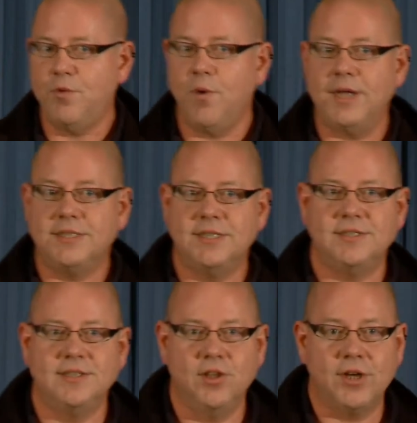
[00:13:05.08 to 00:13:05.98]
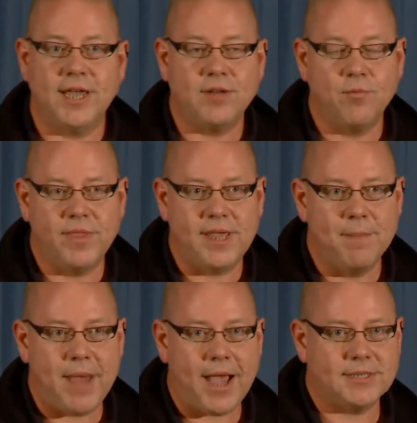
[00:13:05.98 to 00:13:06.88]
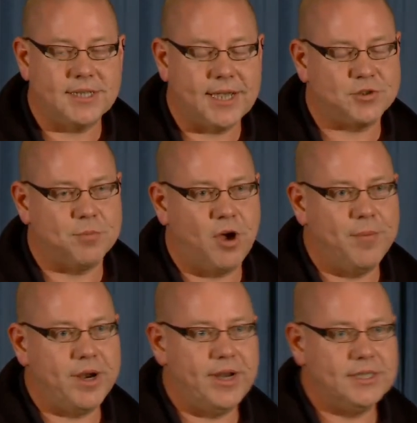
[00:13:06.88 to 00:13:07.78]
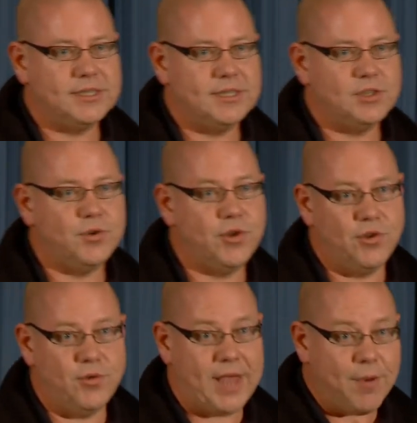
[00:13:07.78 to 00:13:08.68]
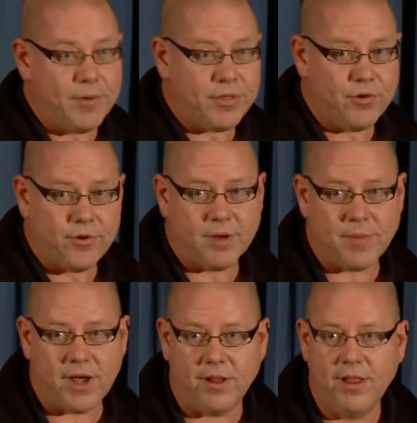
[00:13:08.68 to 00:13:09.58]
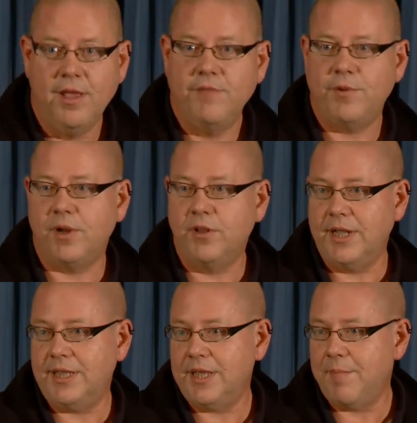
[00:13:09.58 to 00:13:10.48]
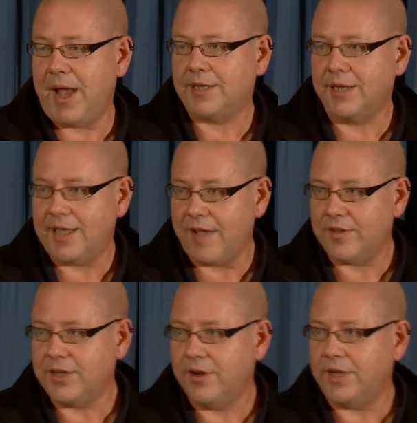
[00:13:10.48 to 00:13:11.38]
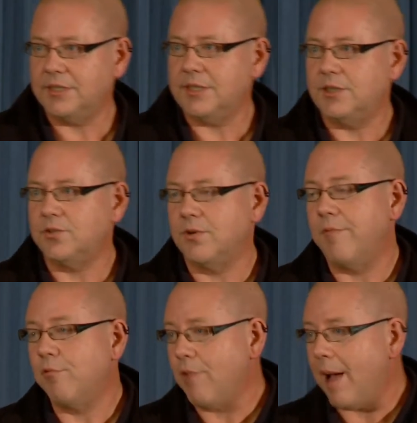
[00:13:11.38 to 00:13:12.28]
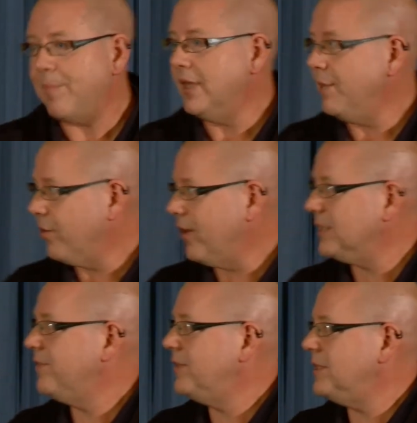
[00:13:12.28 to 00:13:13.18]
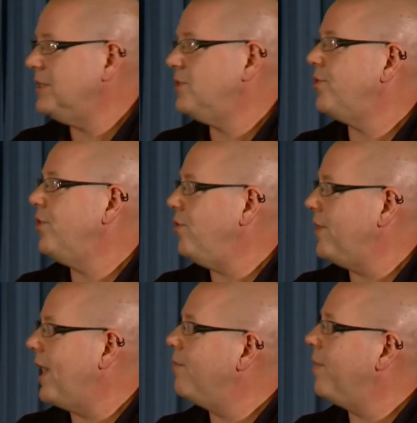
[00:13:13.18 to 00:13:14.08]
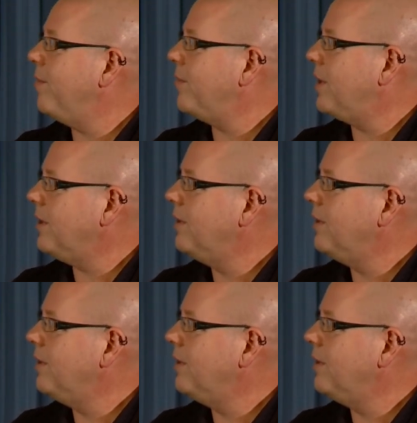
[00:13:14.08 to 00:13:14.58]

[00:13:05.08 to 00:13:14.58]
you want to look at the impact in extrapulmonary disease, you could do that with your drug model. If you want to look at the impact on cavitary disease or on rapidly progressive disease, you could do that with the model.